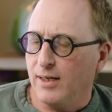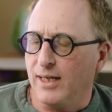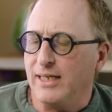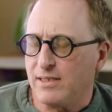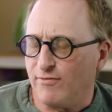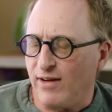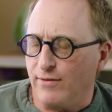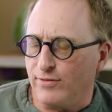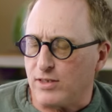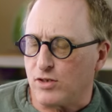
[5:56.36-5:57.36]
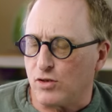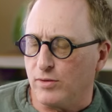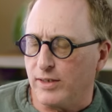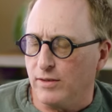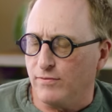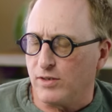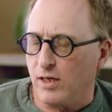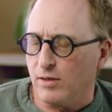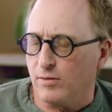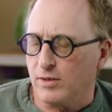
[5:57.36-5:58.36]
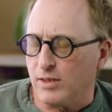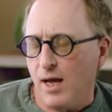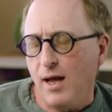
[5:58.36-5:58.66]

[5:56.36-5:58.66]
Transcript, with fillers: Least favourite story you've told?